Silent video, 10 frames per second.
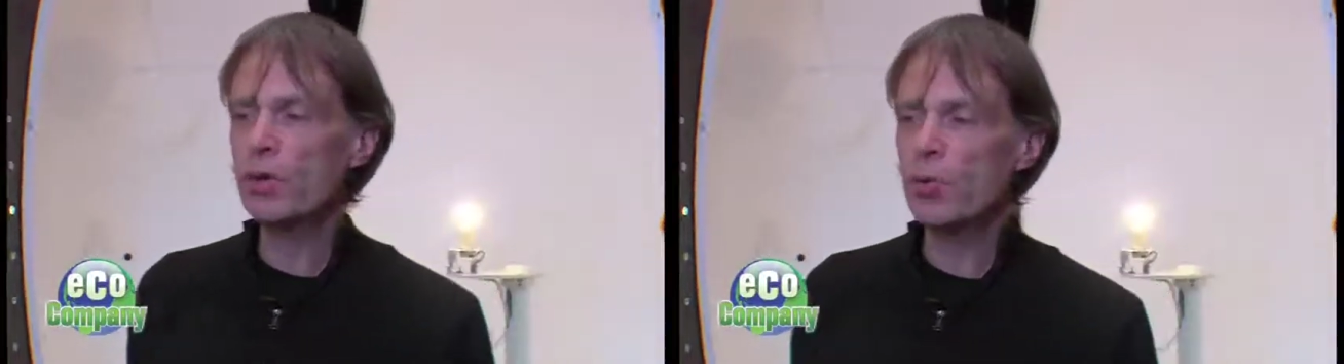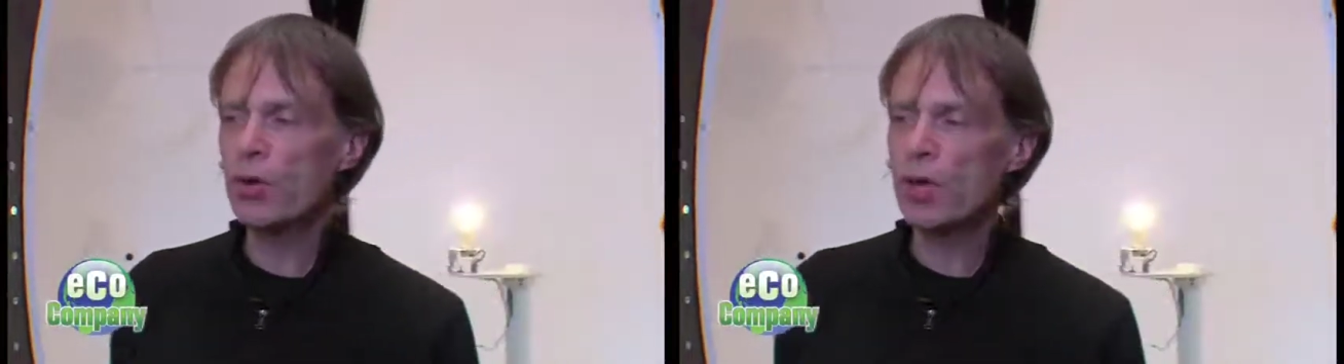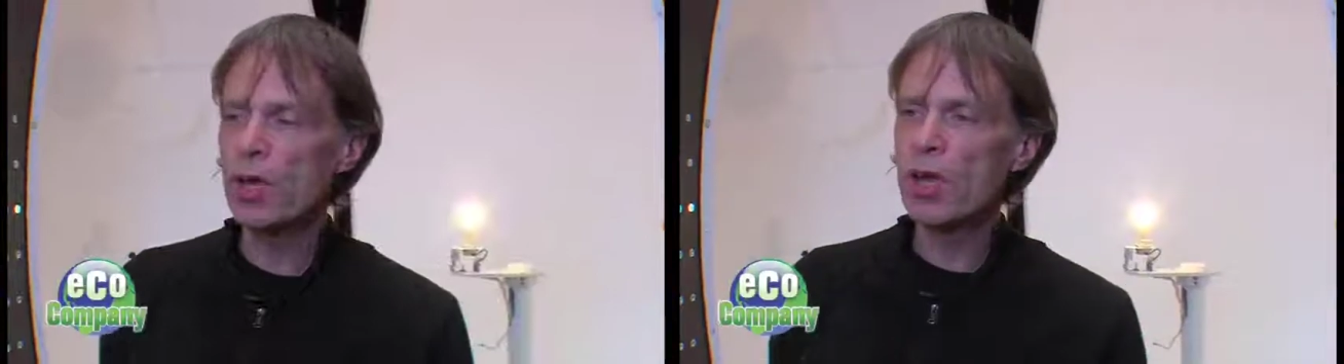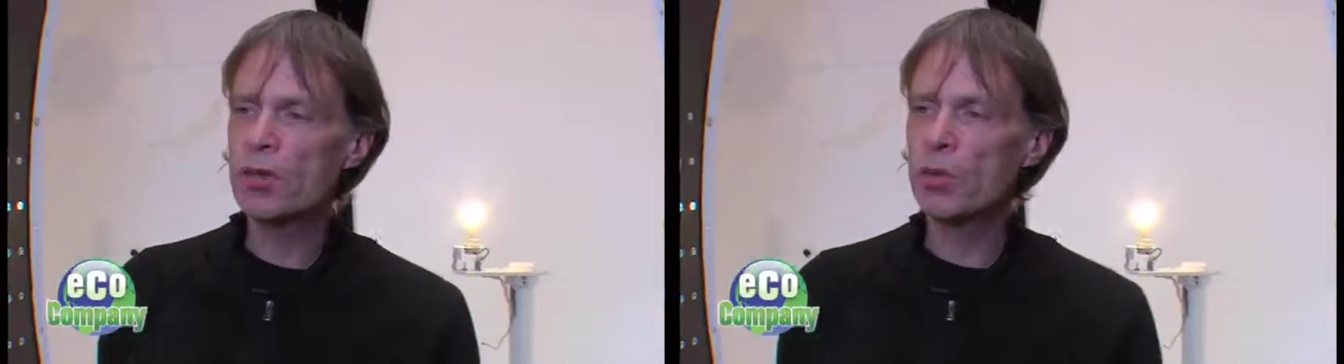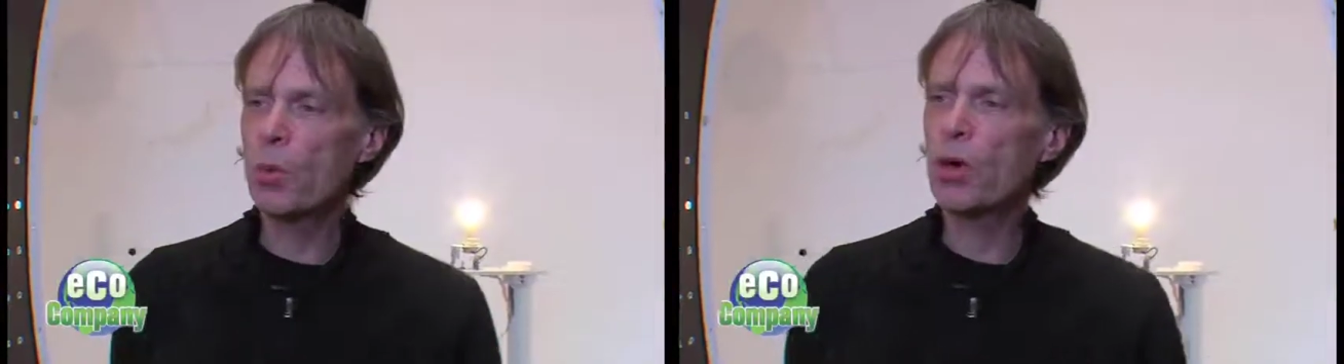community
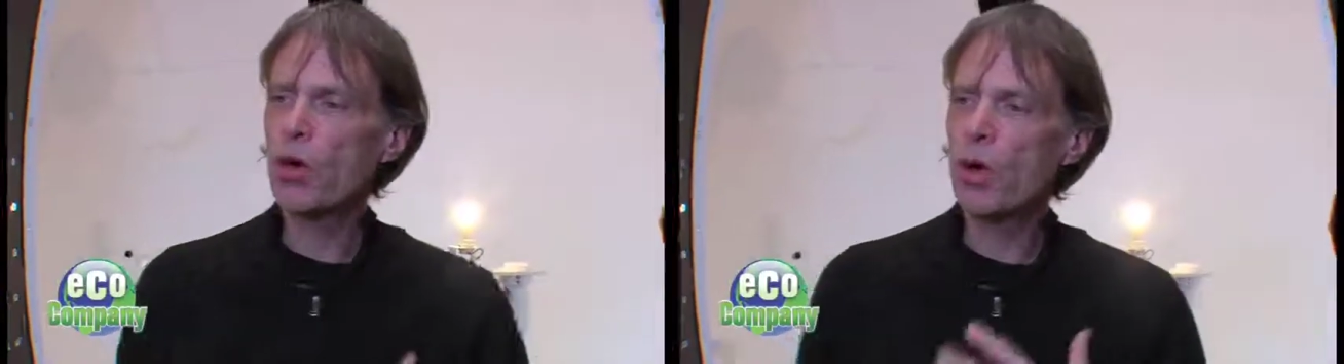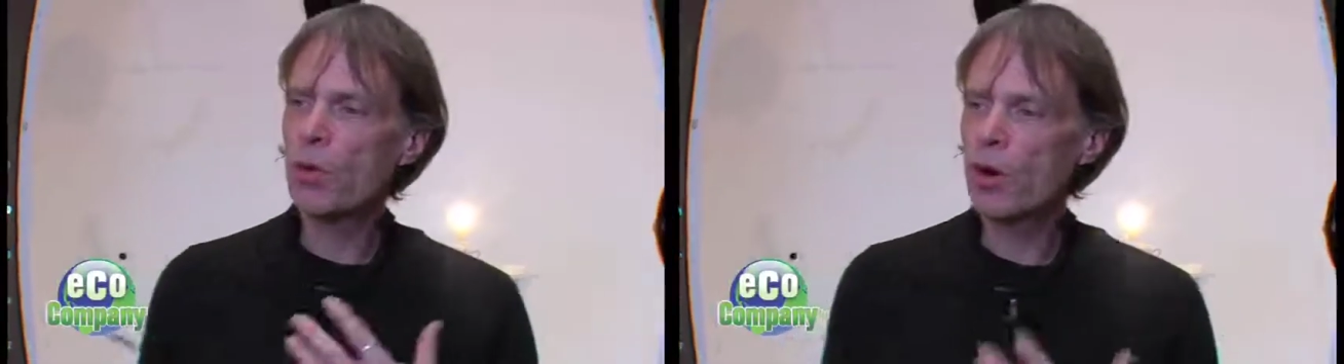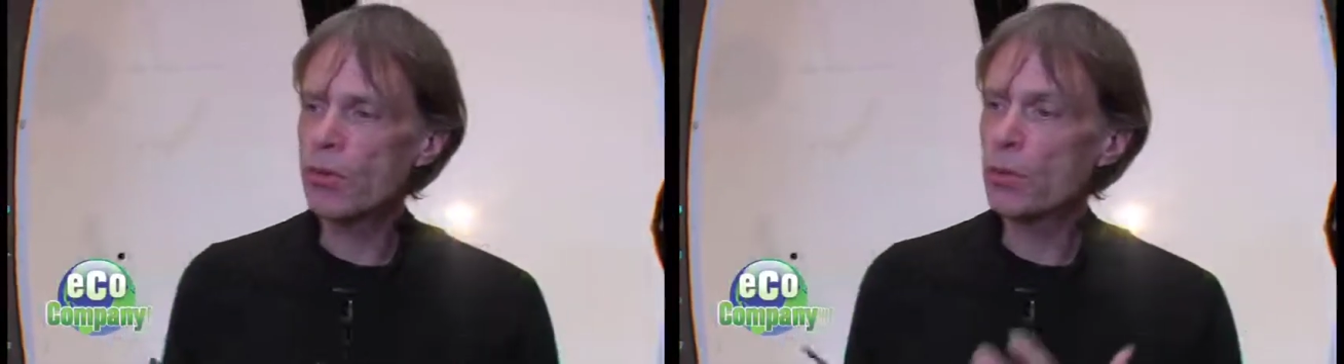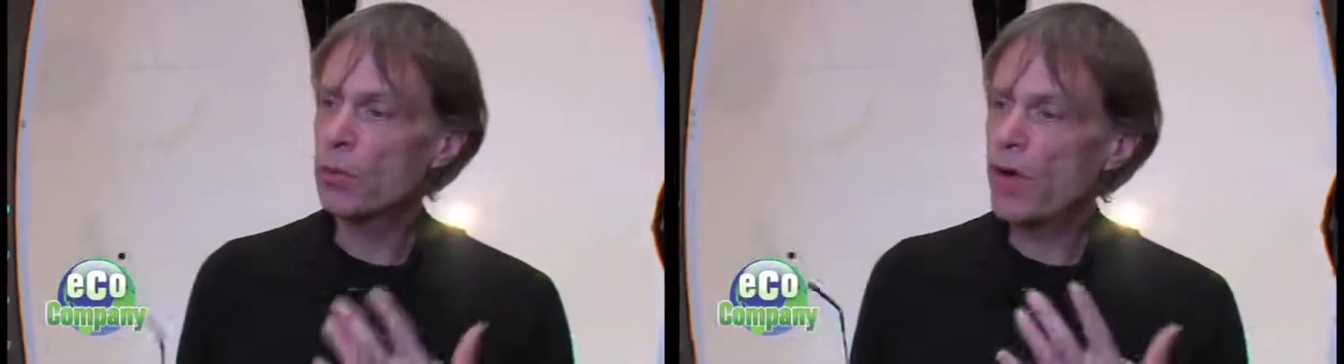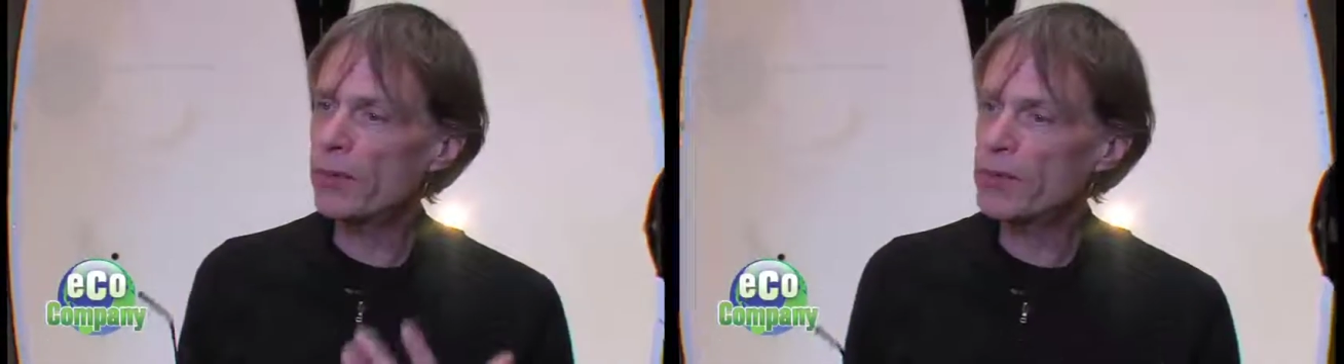to work all around a
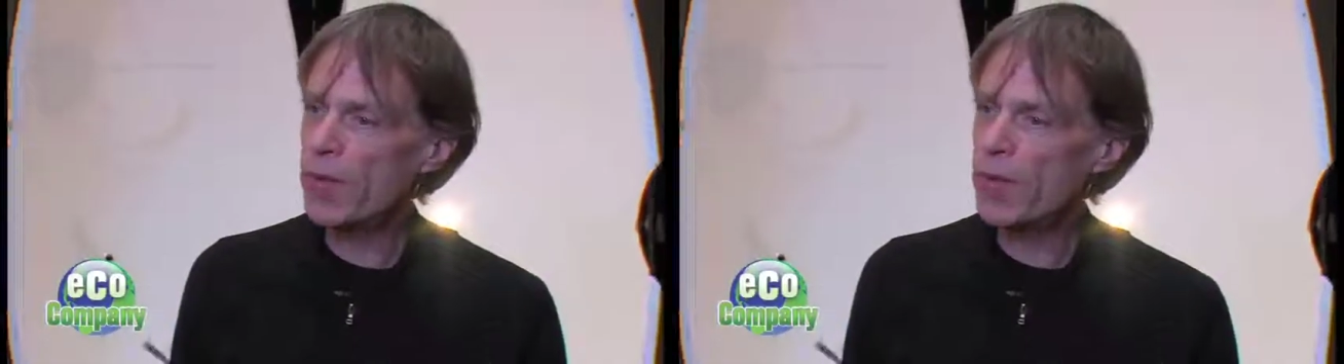round